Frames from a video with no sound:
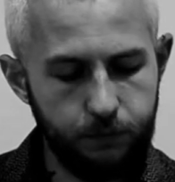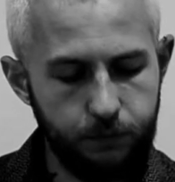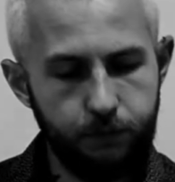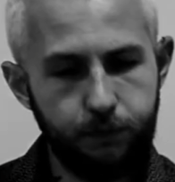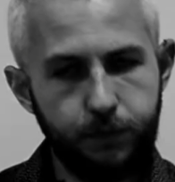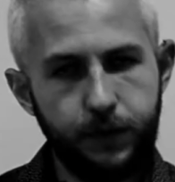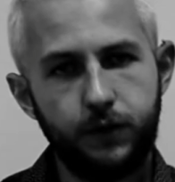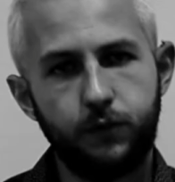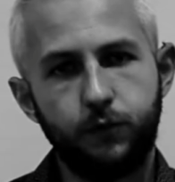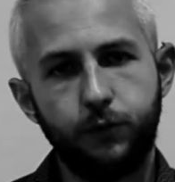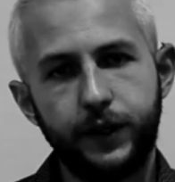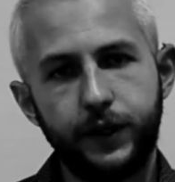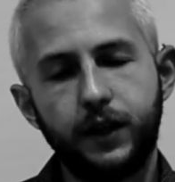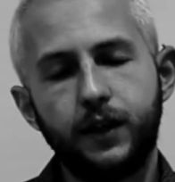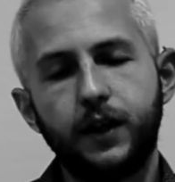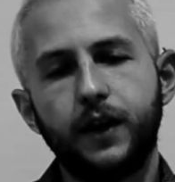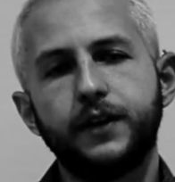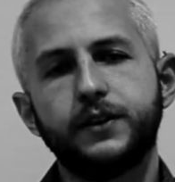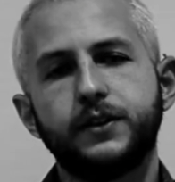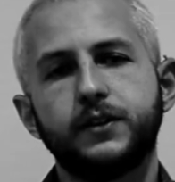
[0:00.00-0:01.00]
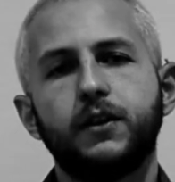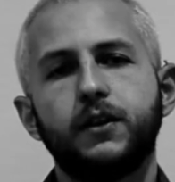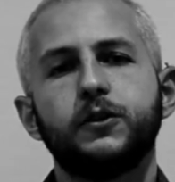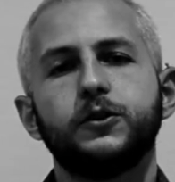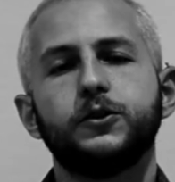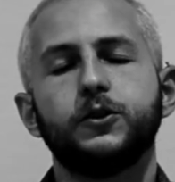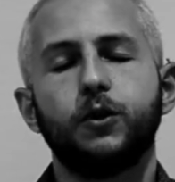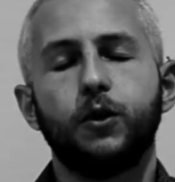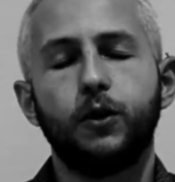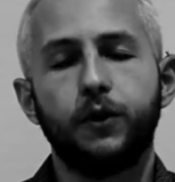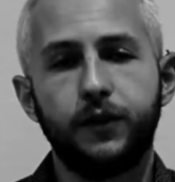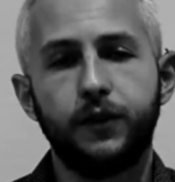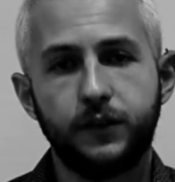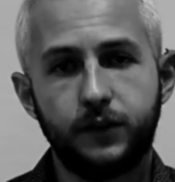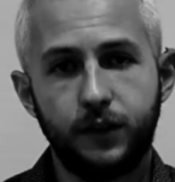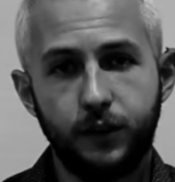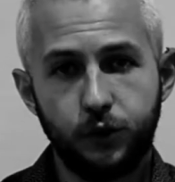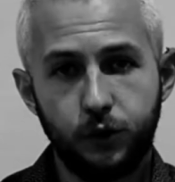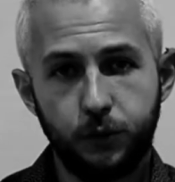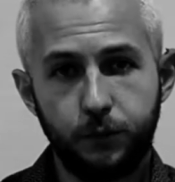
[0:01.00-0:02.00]
been realizing that there's a lot of things that
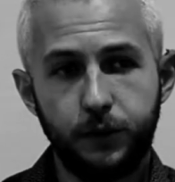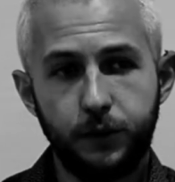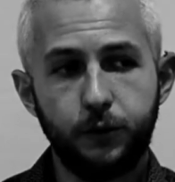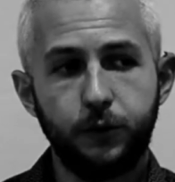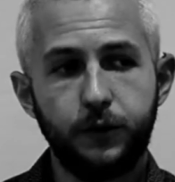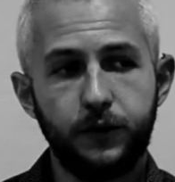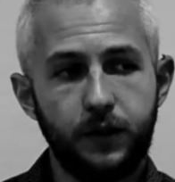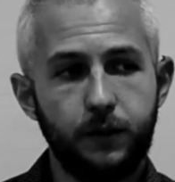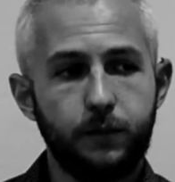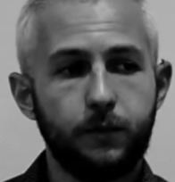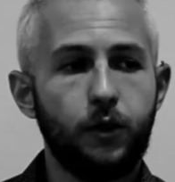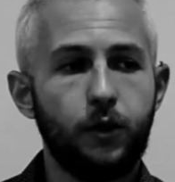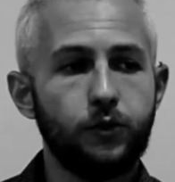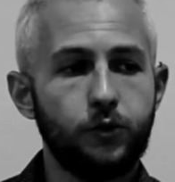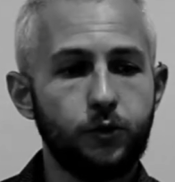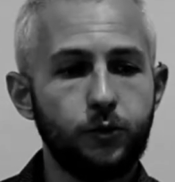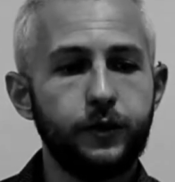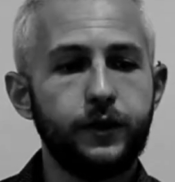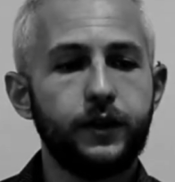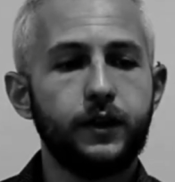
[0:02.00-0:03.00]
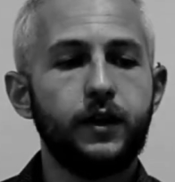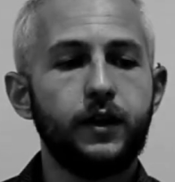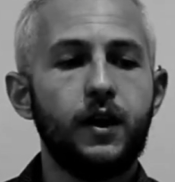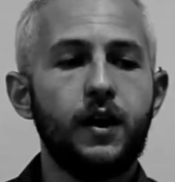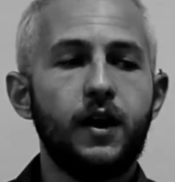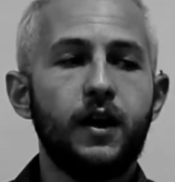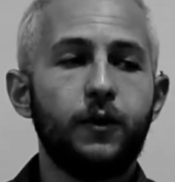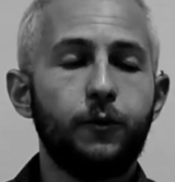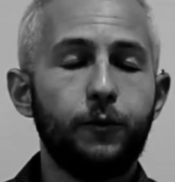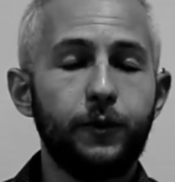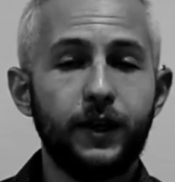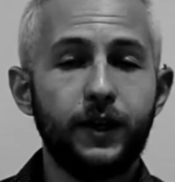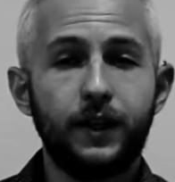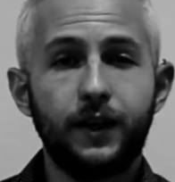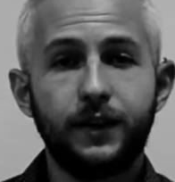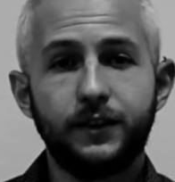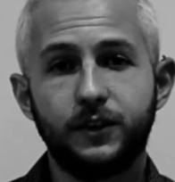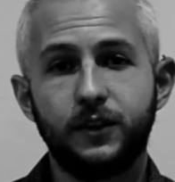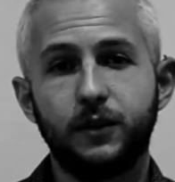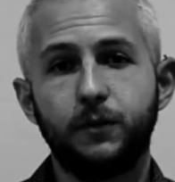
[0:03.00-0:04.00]
I should be doing that I'm not doing,
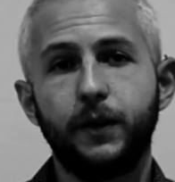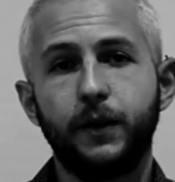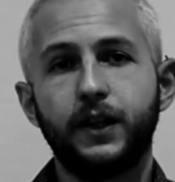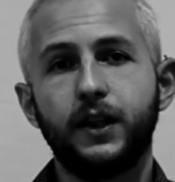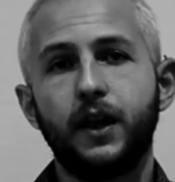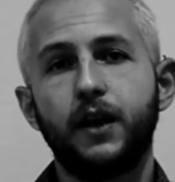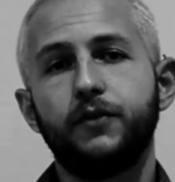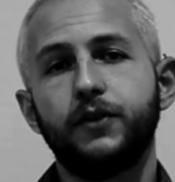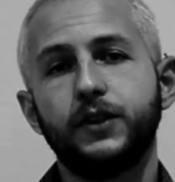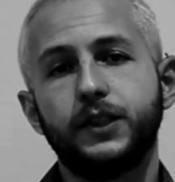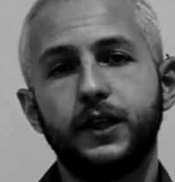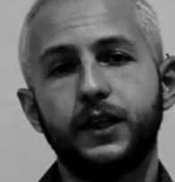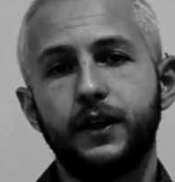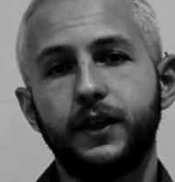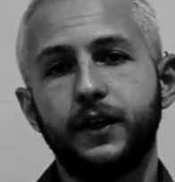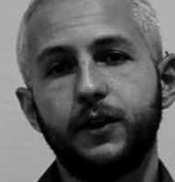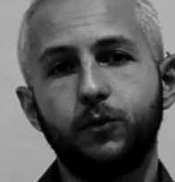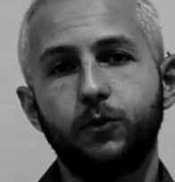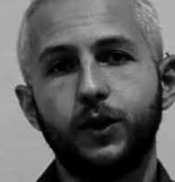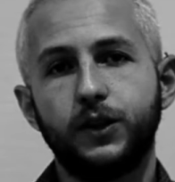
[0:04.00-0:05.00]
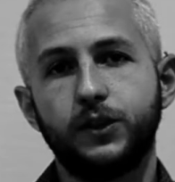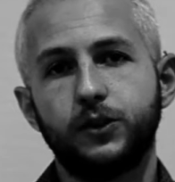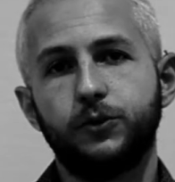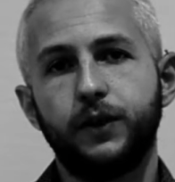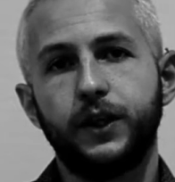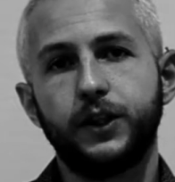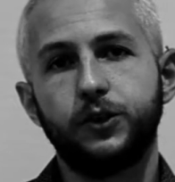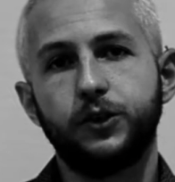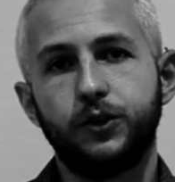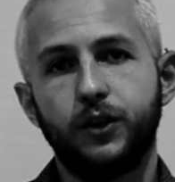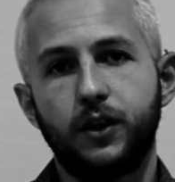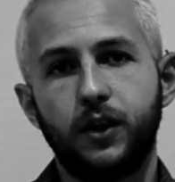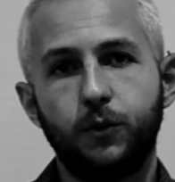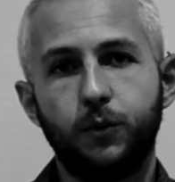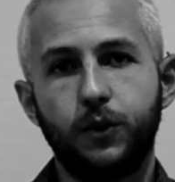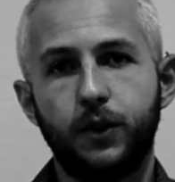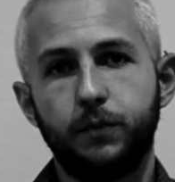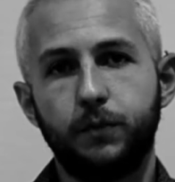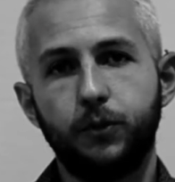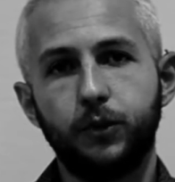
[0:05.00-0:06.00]
realizing that my life is heading in one direction and I
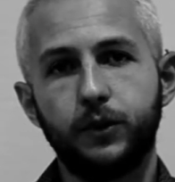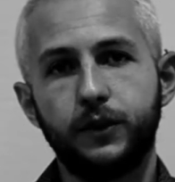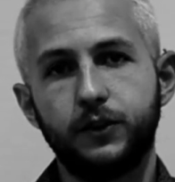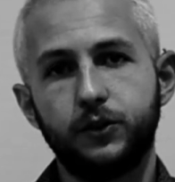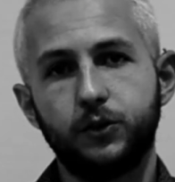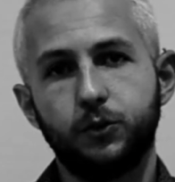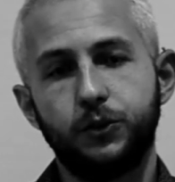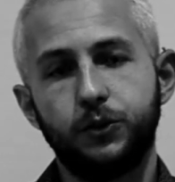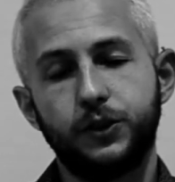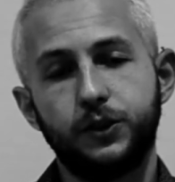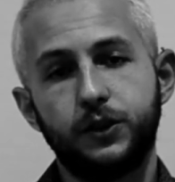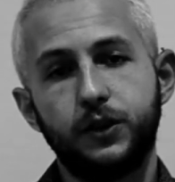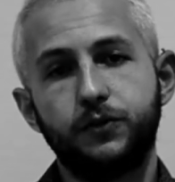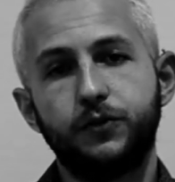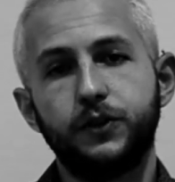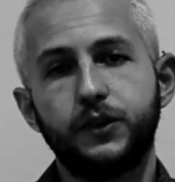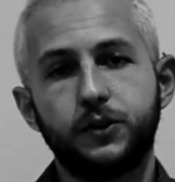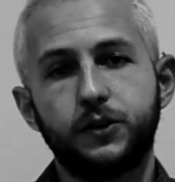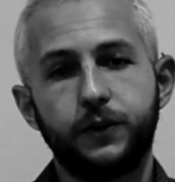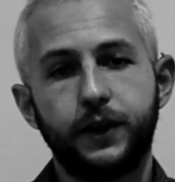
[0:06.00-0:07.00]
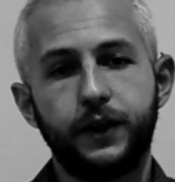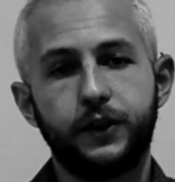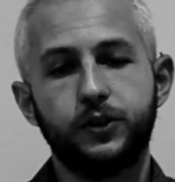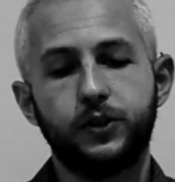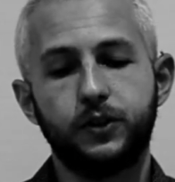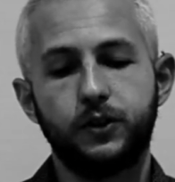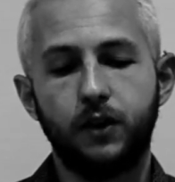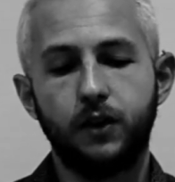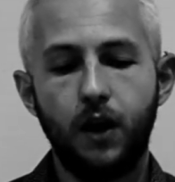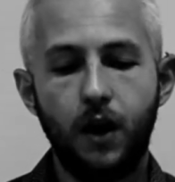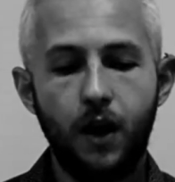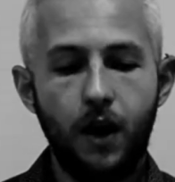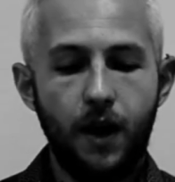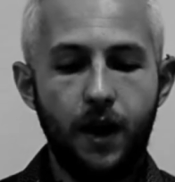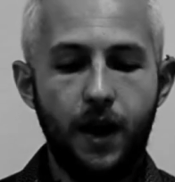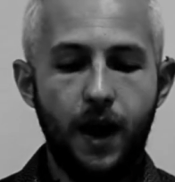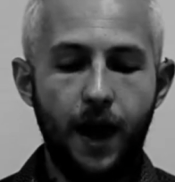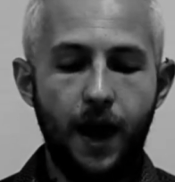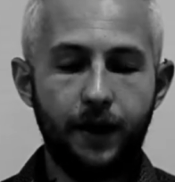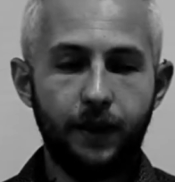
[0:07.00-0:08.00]
want to pull it towards a different direction.
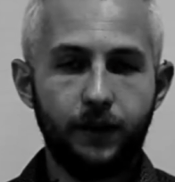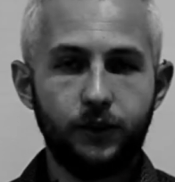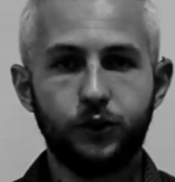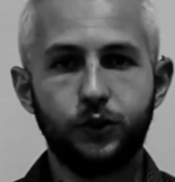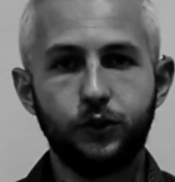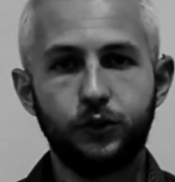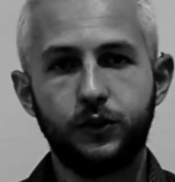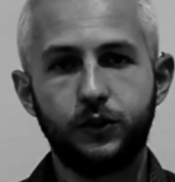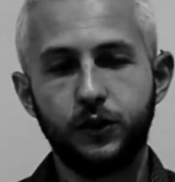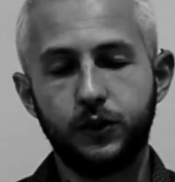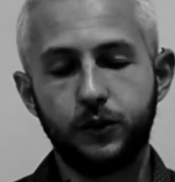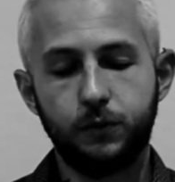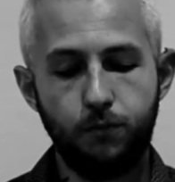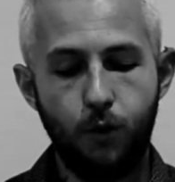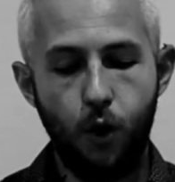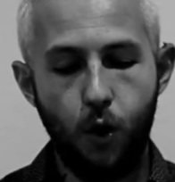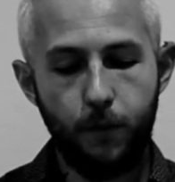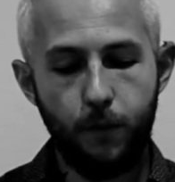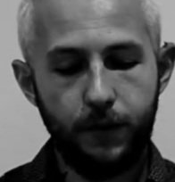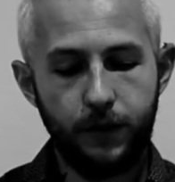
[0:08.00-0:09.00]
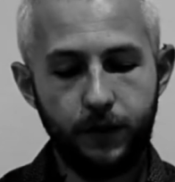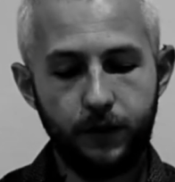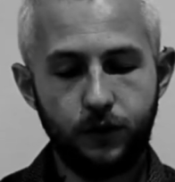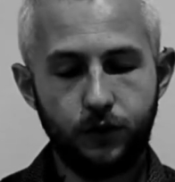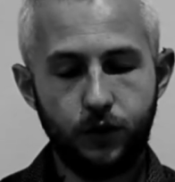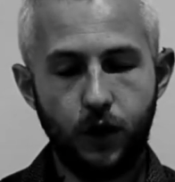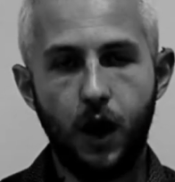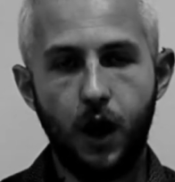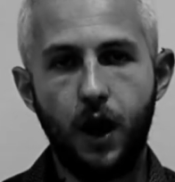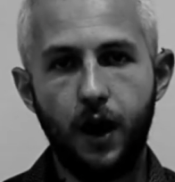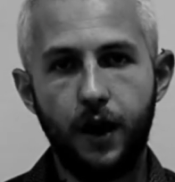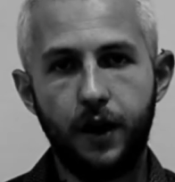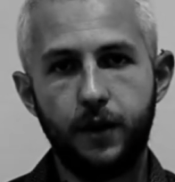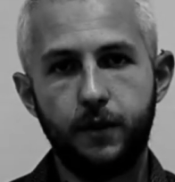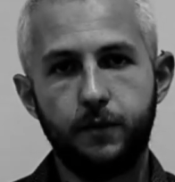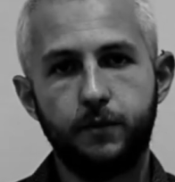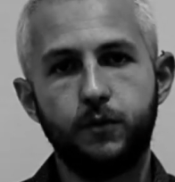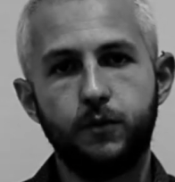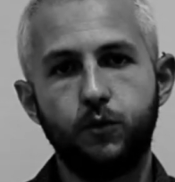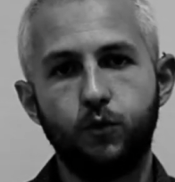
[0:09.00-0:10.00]
And it's just this moment in time